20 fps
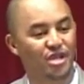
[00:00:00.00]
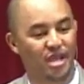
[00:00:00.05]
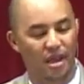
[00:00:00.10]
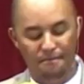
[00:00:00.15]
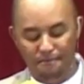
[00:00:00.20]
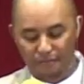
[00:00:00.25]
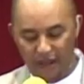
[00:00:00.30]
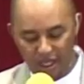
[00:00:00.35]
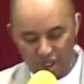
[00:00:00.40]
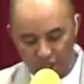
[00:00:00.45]

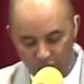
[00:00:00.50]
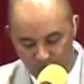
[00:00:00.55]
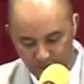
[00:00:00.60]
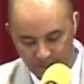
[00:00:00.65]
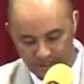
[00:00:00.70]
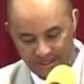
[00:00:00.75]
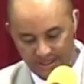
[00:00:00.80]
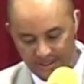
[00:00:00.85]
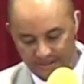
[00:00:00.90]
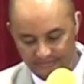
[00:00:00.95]

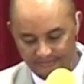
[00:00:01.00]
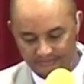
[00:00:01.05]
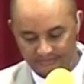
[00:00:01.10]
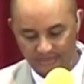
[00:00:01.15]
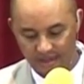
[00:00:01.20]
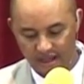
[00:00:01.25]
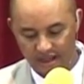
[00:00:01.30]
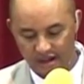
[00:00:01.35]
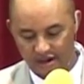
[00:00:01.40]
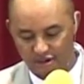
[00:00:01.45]
tempestuous,
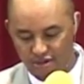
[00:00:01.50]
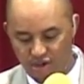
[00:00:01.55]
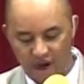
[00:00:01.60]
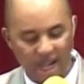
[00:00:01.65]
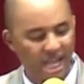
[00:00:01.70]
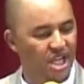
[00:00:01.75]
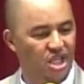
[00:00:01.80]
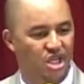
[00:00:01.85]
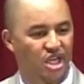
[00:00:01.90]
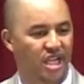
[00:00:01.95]

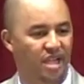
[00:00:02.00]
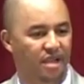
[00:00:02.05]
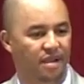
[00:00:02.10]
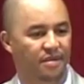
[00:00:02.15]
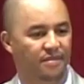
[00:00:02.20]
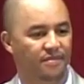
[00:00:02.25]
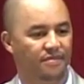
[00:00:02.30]
raging,